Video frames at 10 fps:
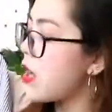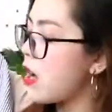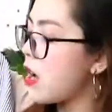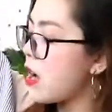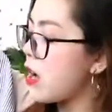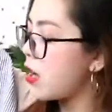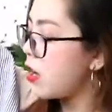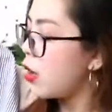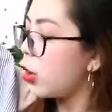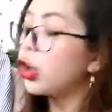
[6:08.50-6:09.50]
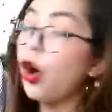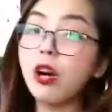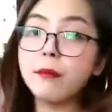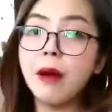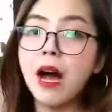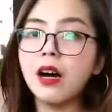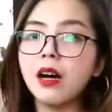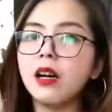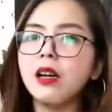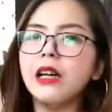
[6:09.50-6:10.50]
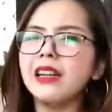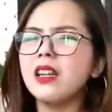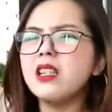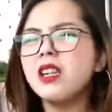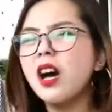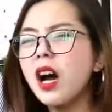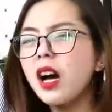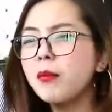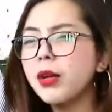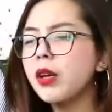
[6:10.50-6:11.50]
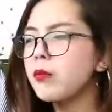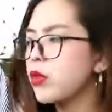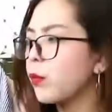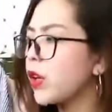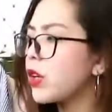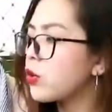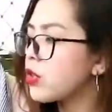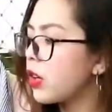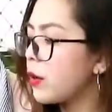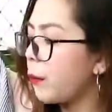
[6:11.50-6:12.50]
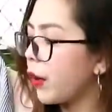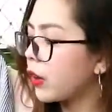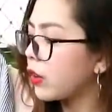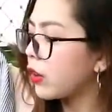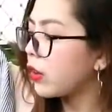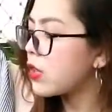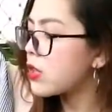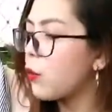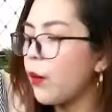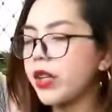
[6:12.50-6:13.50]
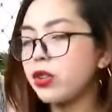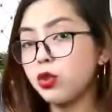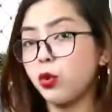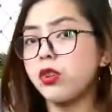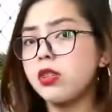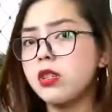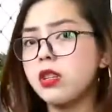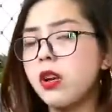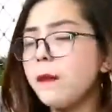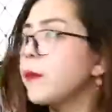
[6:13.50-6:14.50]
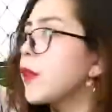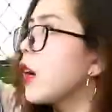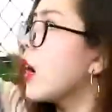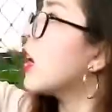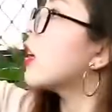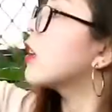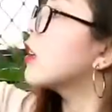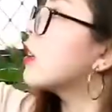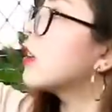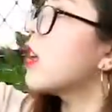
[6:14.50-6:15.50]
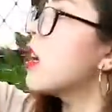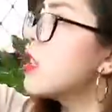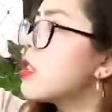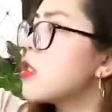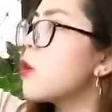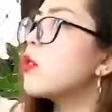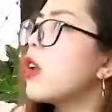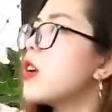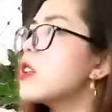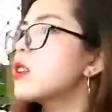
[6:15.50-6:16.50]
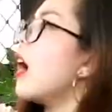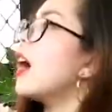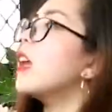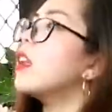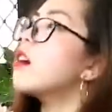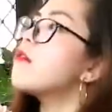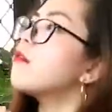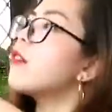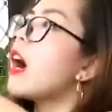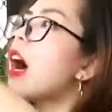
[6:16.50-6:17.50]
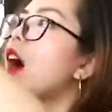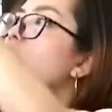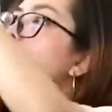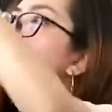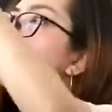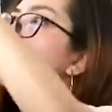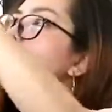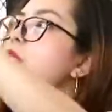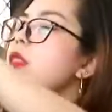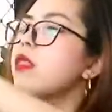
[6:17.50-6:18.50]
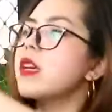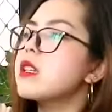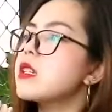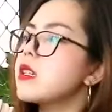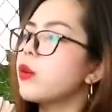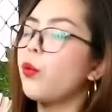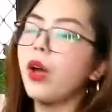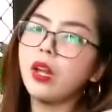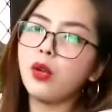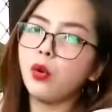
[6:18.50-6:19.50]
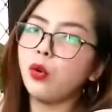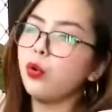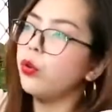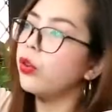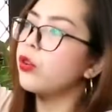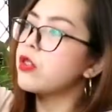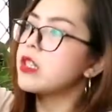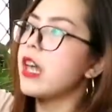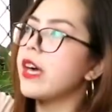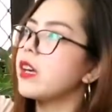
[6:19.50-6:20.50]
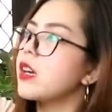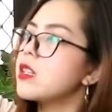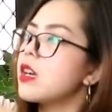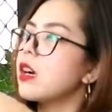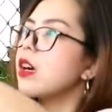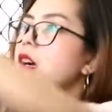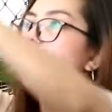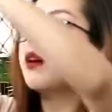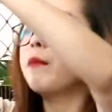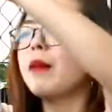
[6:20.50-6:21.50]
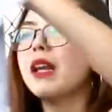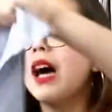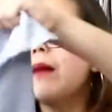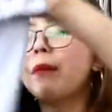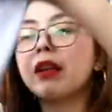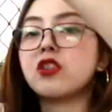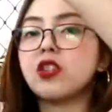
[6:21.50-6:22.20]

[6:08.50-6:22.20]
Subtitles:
na long back. Kasi nakakamadam siya, pwede ko siyang i-partner sa white shorts. At it's so nice. I love how this cuello looks like kasi malapad